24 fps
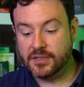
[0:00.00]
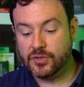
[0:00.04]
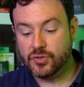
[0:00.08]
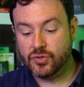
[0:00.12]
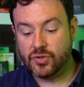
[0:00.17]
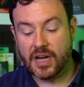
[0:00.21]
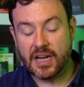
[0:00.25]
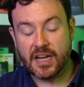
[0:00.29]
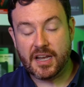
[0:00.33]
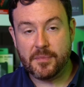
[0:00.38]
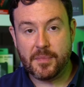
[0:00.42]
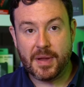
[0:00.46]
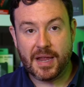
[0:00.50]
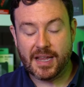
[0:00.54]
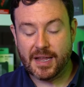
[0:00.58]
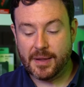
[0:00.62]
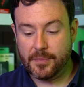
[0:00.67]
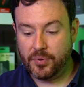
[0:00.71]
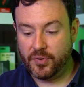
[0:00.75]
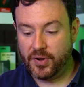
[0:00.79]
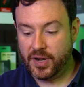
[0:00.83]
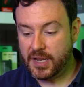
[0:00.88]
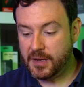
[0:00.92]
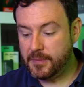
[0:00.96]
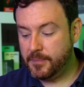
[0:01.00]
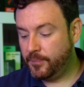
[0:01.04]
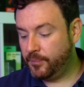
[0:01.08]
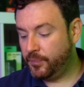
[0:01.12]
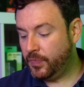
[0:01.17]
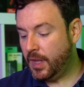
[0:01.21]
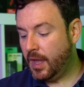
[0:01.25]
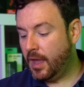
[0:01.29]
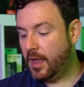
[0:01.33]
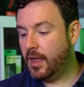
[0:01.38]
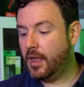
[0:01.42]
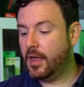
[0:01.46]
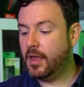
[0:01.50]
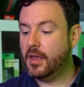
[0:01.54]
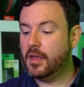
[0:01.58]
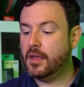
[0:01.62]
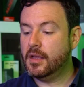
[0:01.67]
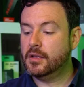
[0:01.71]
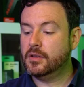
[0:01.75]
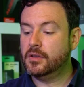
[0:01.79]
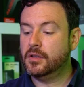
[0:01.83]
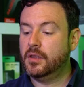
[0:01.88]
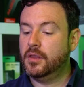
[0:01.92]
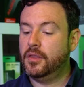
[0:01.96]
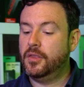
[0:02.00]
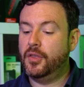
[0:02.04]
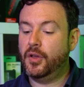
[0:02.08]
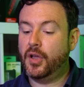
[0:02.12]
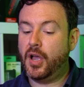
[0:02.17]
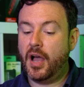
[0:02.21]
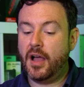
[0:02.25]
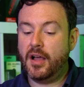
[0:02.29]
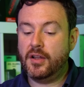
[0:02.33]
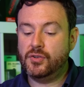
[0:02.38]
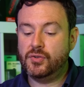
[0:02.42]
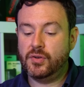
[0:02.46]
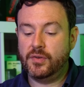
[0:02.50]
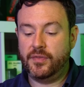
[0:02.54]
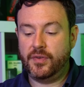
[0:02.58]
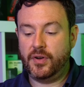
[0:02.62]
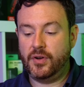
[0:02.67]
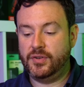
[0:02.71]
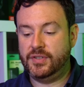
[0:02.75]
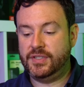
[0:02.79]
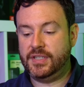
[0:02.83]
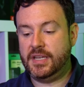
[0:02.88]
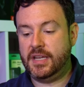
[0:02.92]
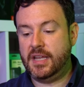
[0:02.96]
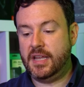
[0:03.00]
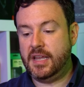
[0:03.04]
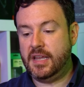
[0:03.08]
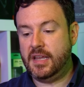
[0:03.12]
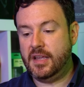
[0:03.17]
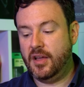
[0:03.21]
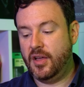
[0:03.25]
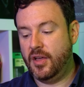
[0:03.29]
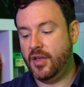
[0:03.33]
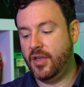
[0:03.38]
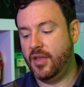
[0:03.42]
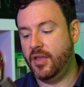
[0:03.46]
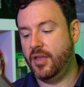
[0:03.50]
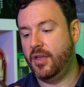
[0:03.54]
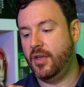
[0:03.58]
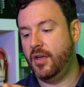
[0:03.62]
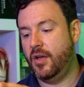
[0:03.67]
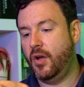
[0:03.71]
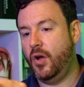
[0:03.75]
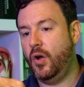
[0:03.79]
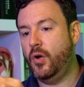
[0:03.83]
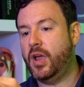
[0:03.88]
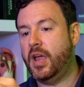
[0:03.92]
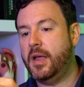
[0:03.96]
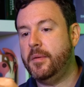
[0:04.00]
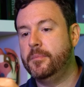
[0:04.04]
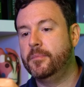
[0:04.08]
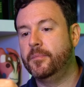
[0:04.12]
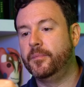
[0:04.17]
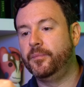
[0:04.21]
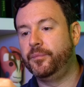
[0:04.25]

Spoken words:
and trying to make it pretty. The controversy. Okay.